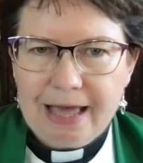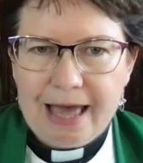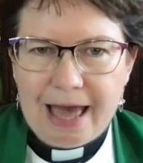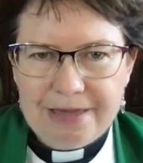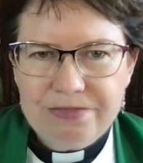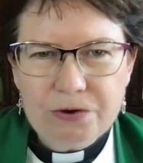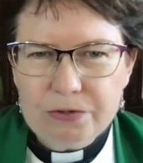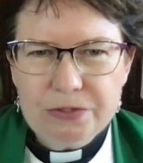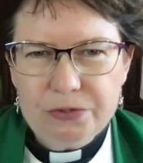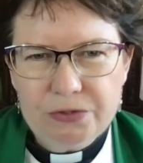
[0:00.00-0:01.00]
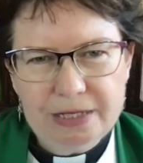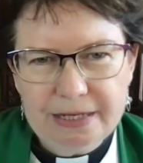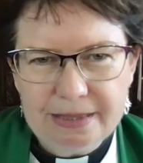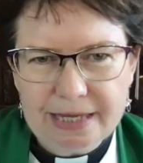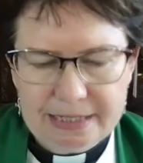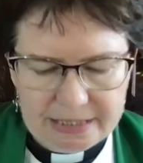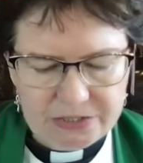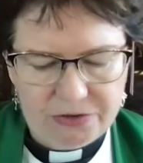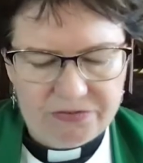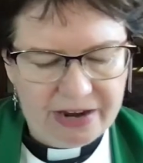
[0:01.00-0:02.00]
And those who think they
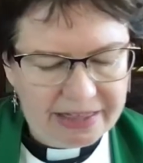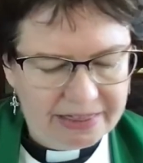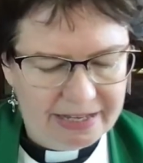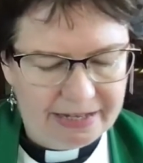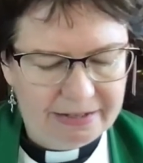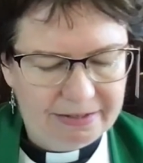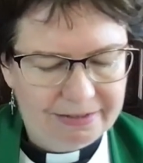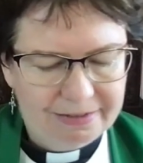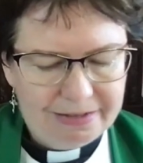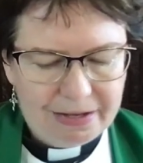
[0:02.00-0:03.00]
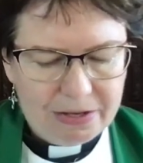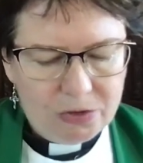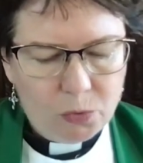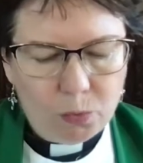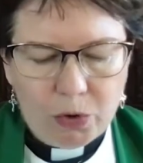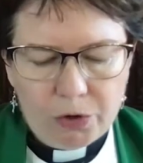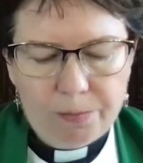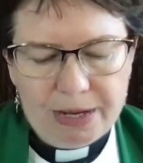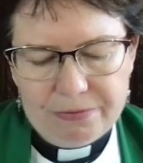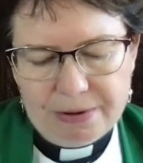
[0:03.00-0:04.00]
deserve nothing will
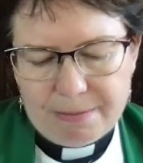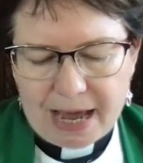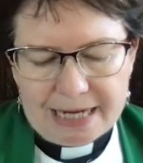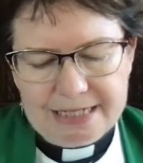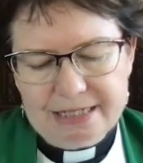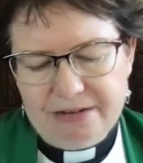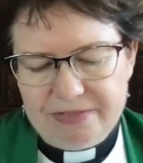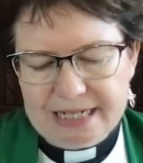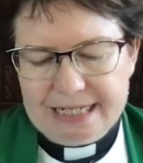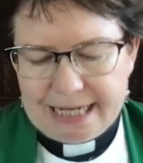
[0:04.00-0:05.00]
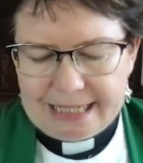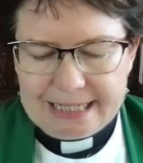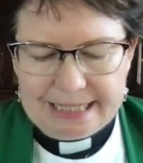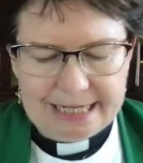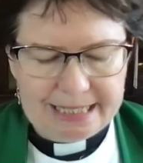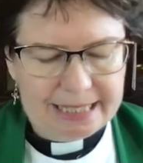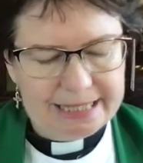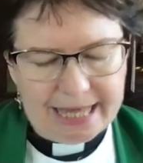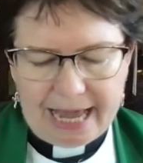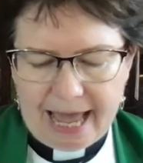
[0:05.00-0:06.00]
be reminded of the dignity that
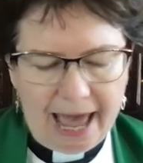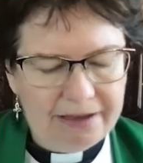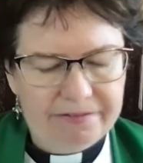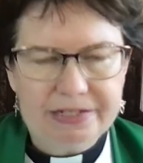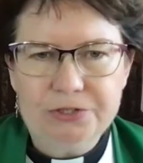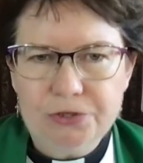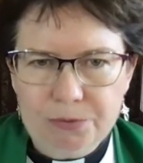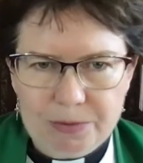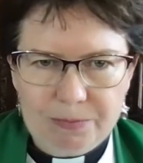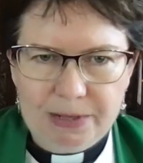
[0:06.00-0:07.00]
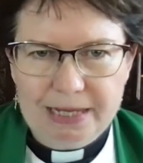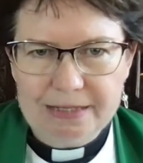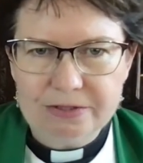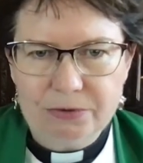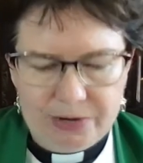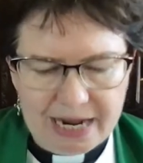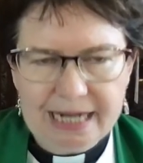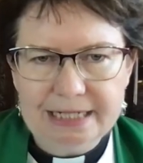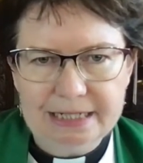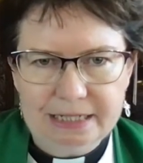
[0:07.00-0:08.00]
they have as human beings
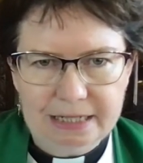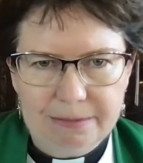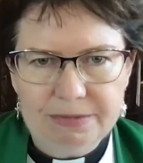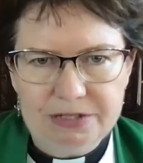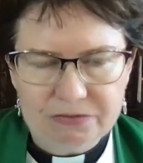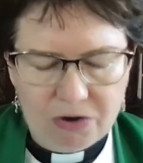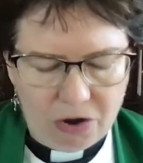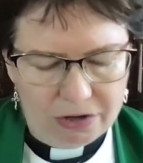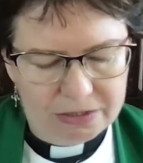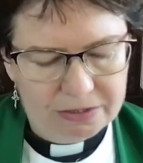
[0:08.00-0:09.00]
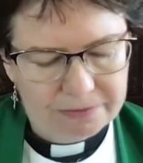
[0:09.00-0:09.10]
created in the image of God.